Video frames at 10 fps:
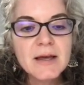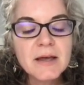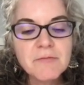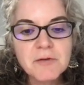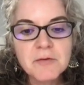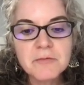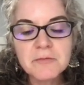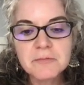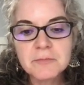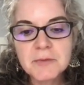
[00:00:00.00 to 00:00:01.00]
If you've
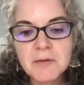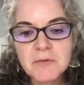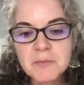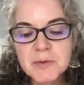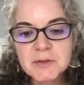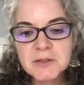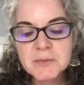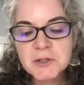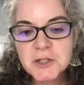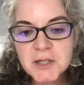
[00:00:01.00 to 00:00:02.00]
never built a
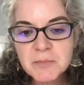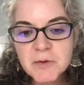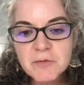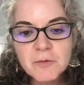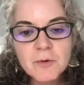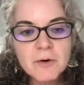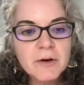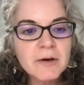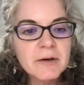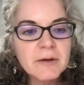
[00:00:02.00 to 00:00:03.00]
machine
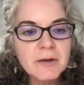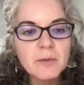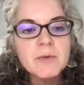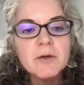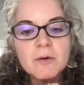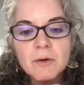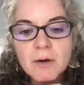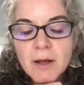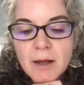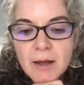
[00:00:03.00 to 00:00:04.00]
before, a computer,